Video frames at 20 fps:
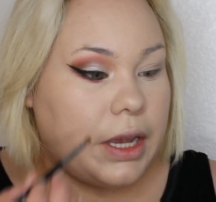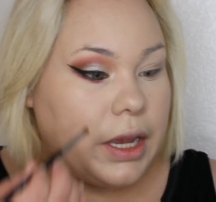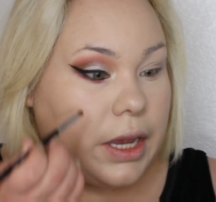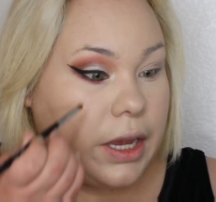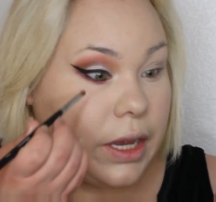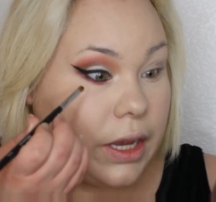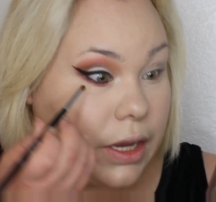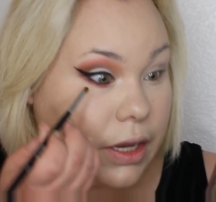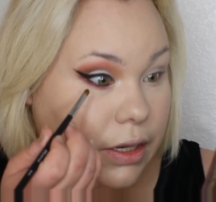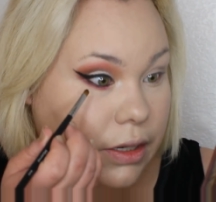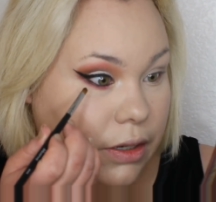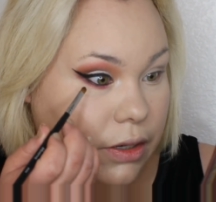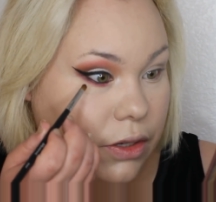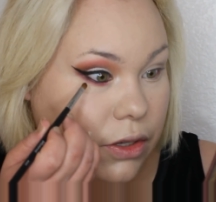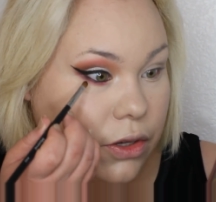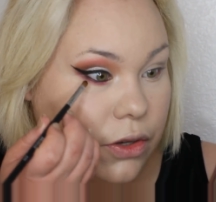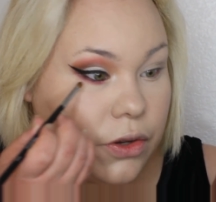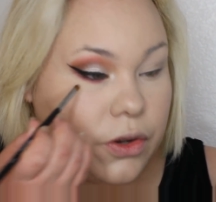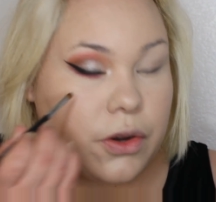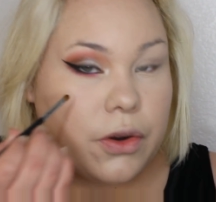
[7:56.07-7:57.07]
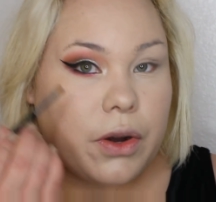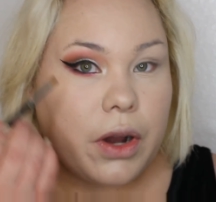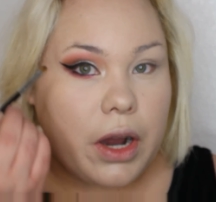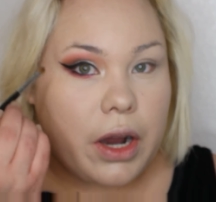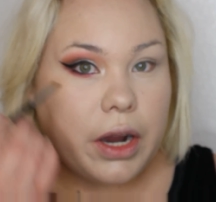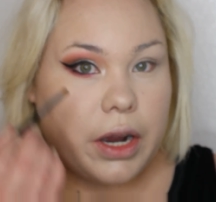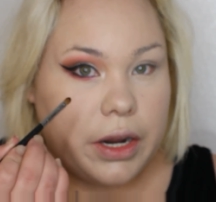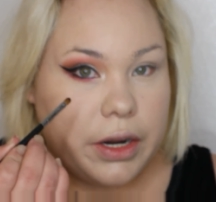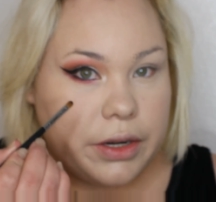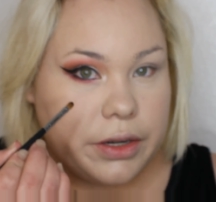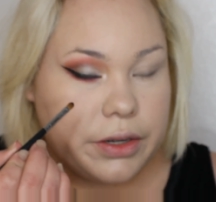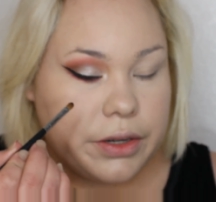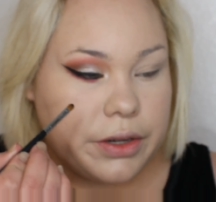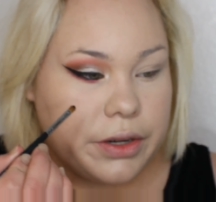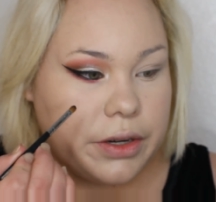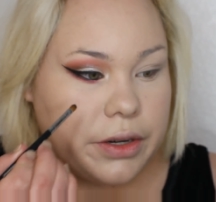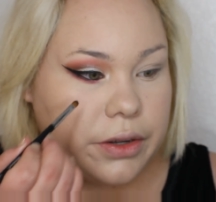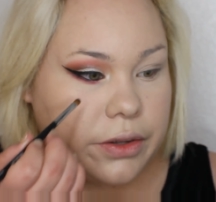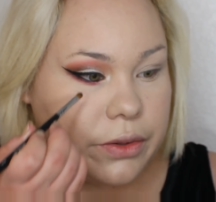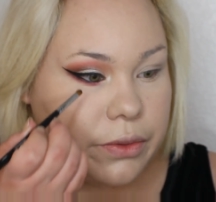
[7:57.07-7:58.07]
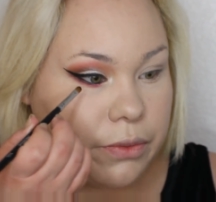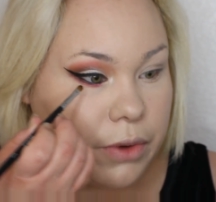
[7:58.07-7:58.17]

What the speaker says: and you go under the